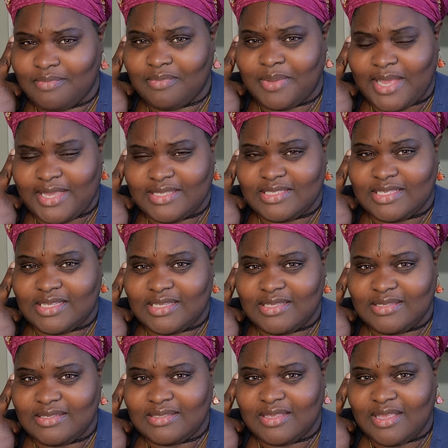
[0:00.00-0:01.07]

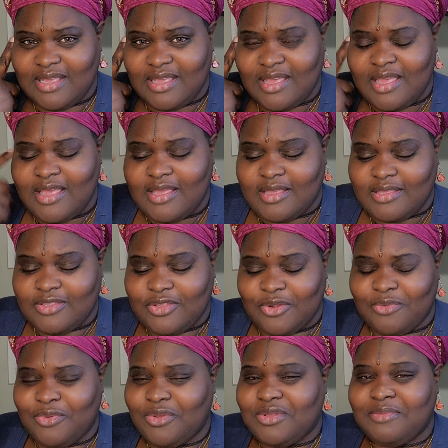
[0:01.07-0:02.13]
Pisces. Your
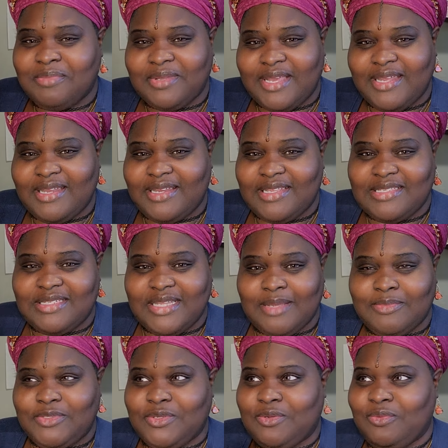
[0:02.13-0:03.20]
ruling planet is
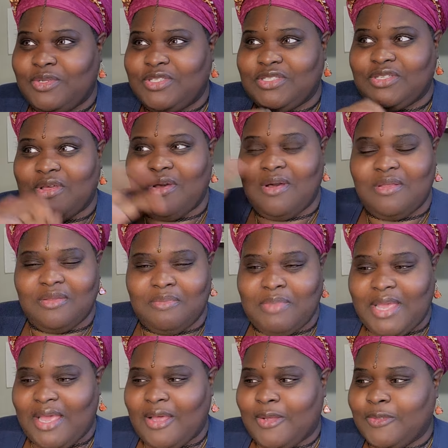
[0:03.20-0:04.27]
Neptune, which is all
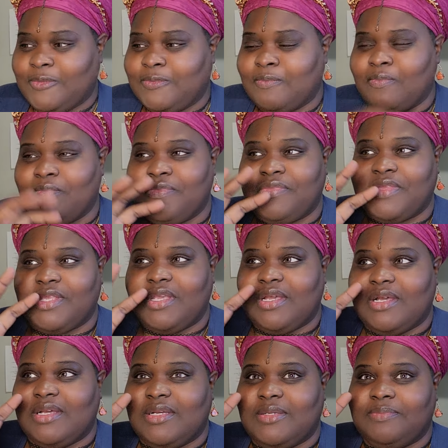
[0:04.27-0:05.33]
about.
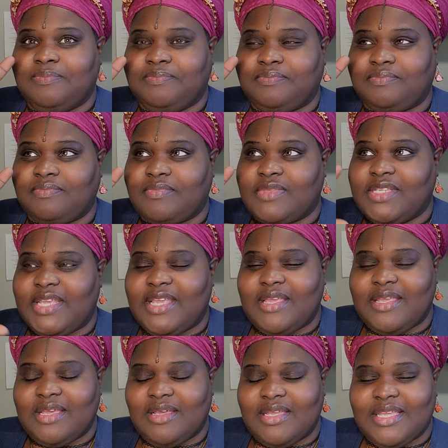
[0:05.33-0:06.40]
Um,
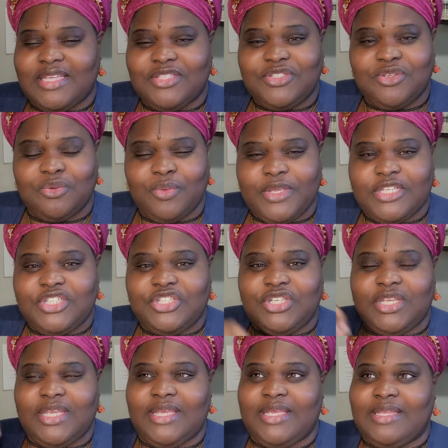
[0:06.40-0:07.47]
uh,
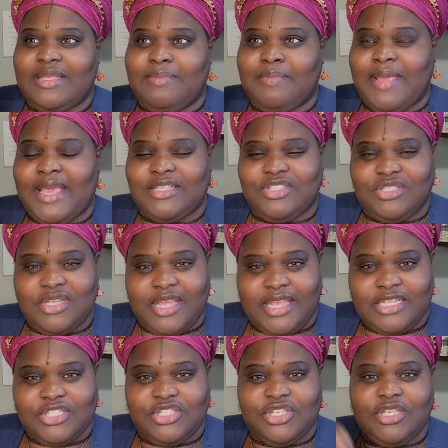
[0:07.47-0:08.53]
intuition,
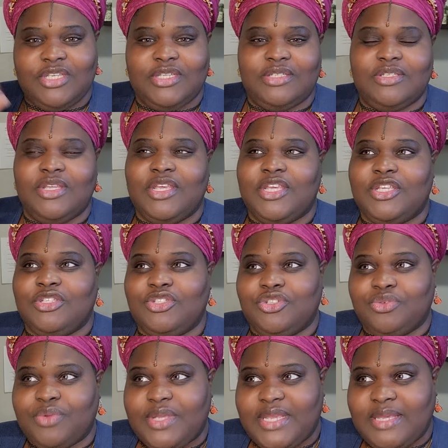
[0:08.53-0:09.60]
imagination,
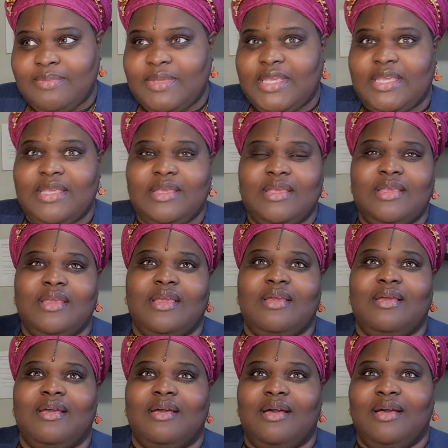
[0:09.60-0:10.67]
dreamy
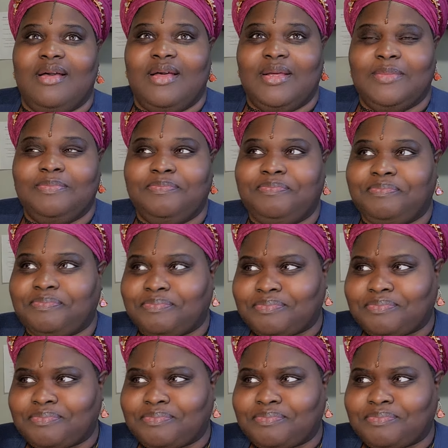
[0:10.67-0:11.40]
um,